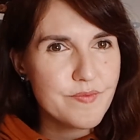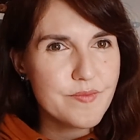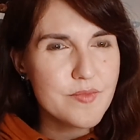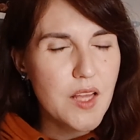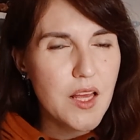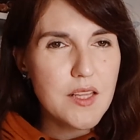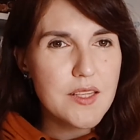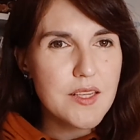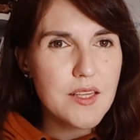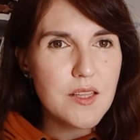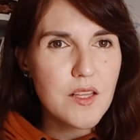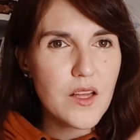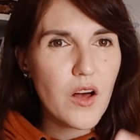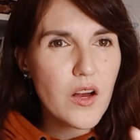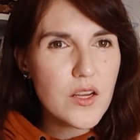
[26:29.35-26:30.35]

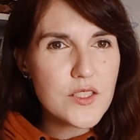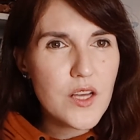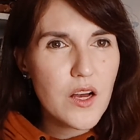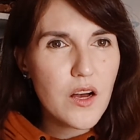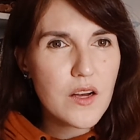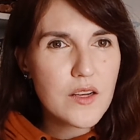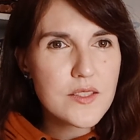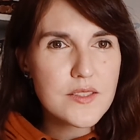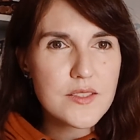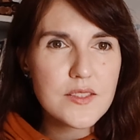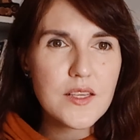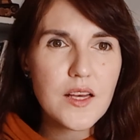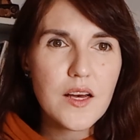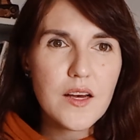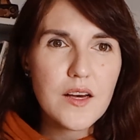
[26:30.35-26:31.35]
little hot dogs,
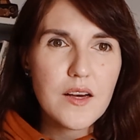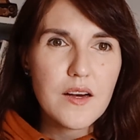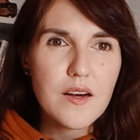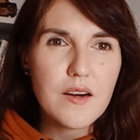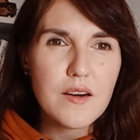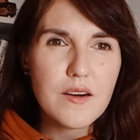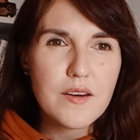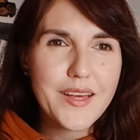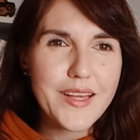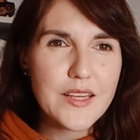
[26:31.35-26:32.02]
and